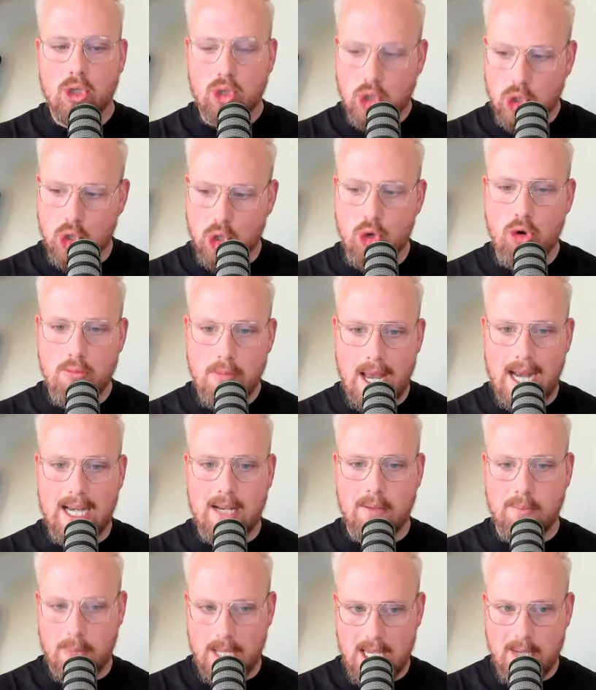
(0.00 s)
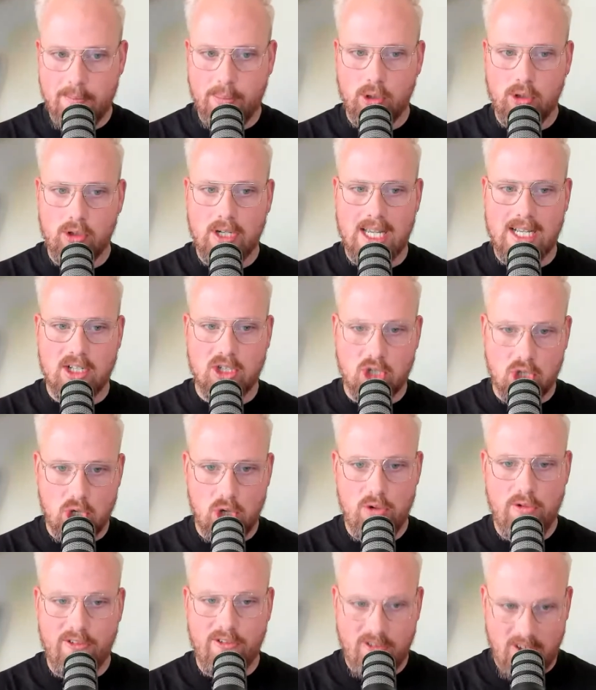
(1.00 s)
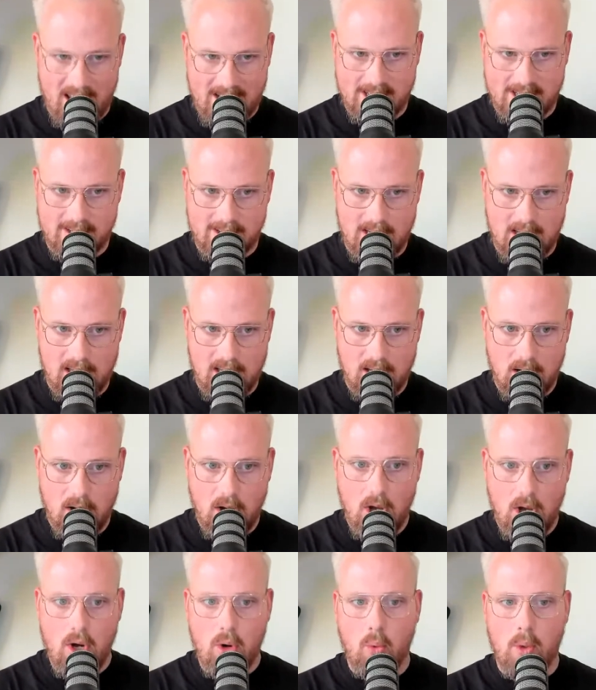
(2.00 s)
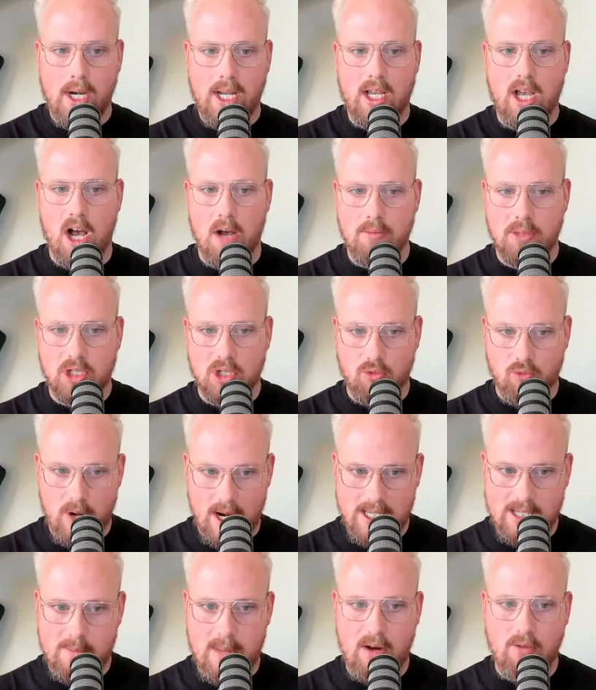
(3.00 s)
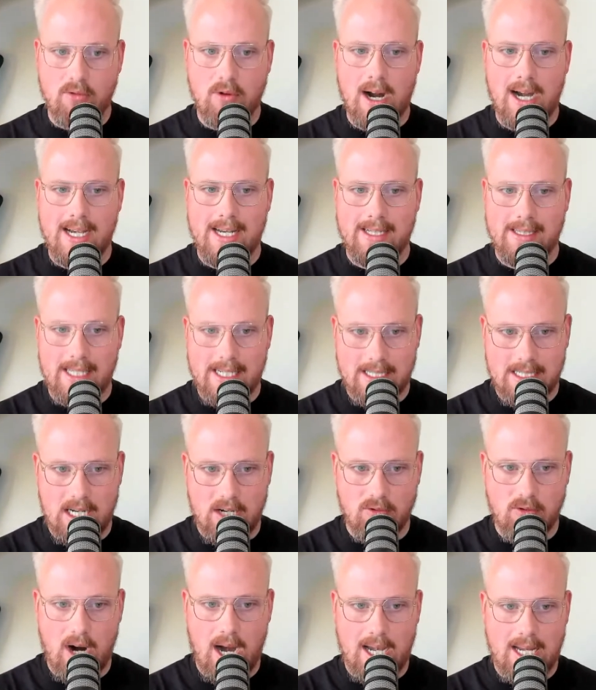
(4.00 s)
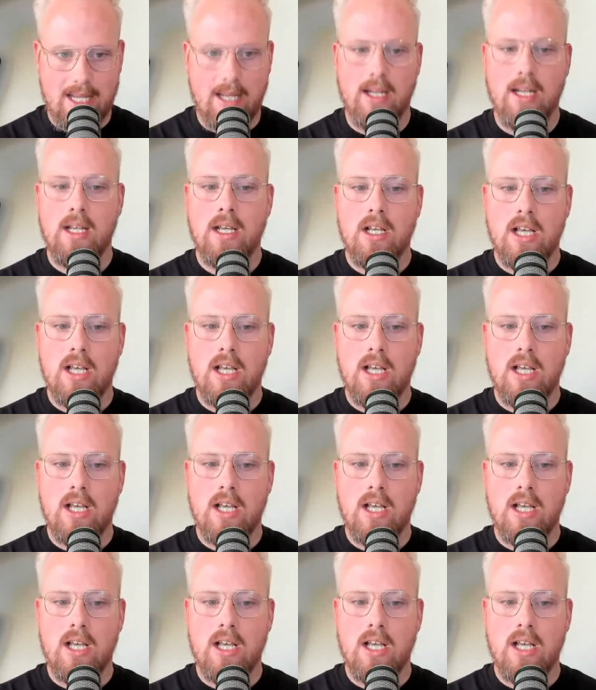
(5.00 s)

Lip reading: Too many people get too fancy when it comes to resume writing and LinkedIn writing.